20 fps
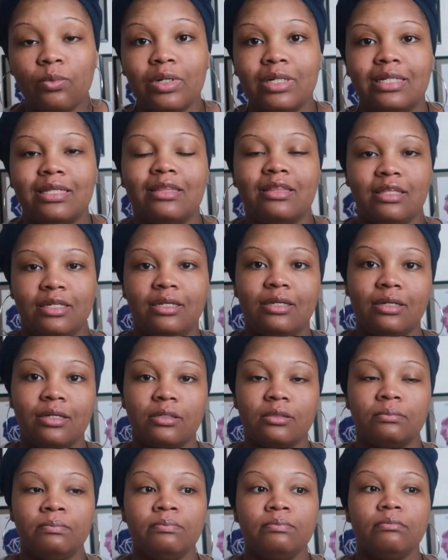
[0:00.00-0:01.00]
really think
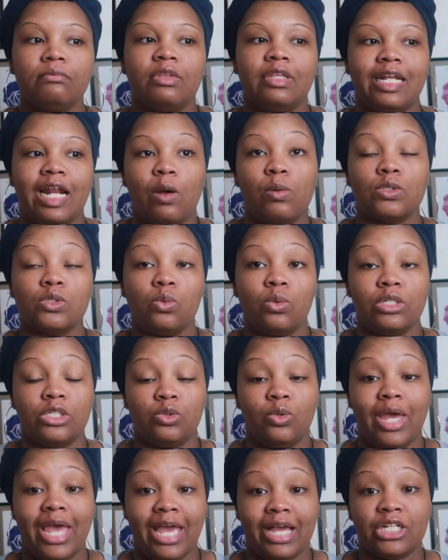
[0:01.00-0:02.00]
that I was going
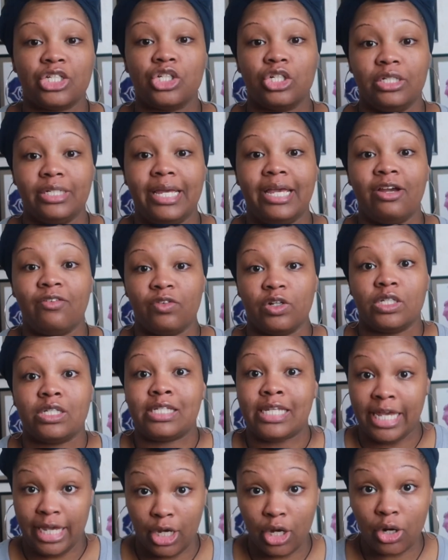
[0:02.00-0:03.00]
to actually ever
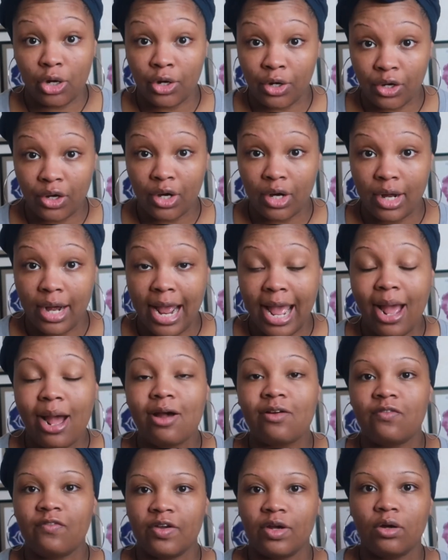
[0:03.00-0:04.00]
tell her
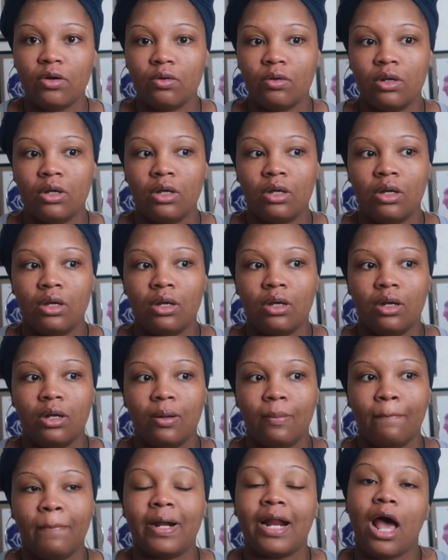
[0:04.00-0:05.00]
how I felt,
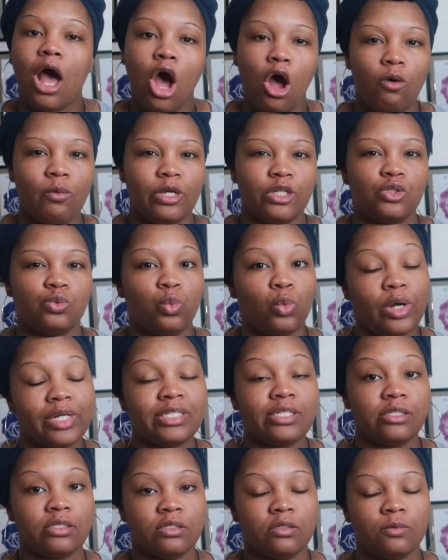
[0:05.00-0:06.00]
but I always
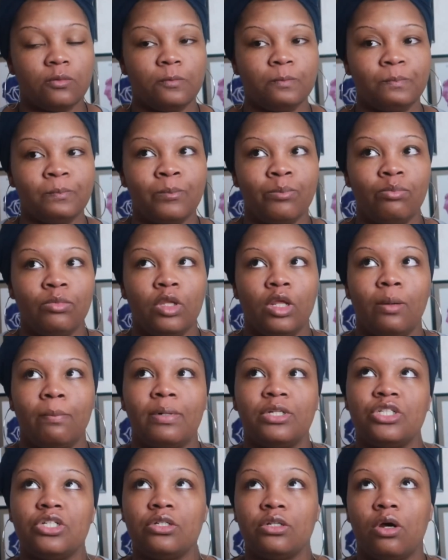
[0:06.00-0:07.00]
wanted to.
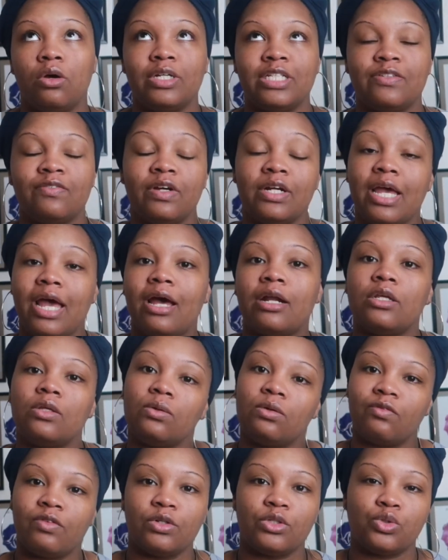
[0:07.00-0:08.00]
But you know, it's funny how the
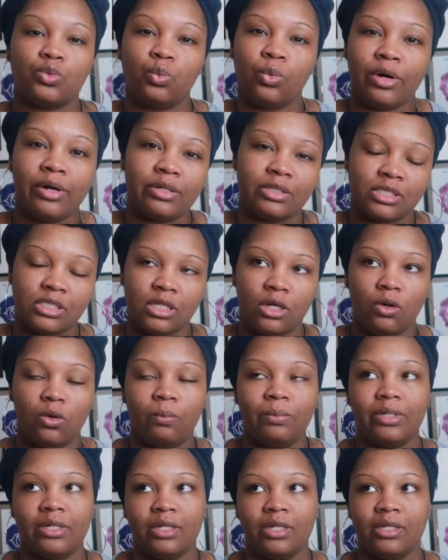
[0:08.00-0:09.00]
universe works though,
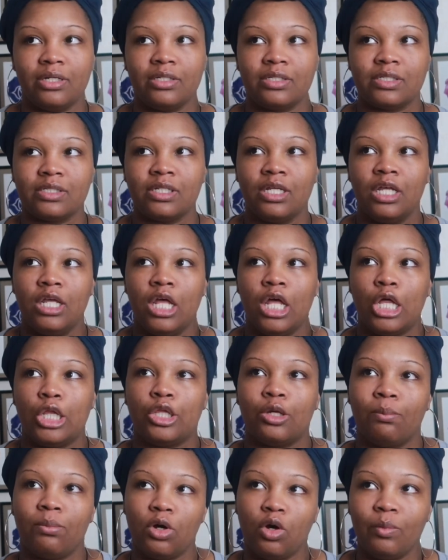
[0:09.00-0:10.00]
because
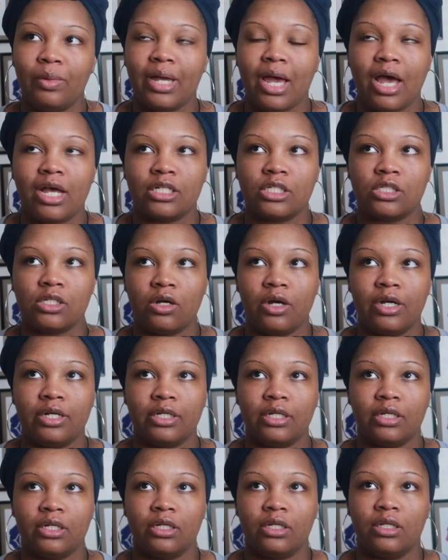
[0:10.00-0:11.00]
the moment I
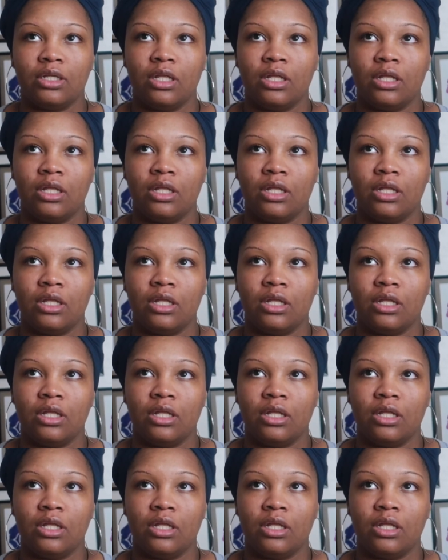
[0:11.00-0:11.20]
started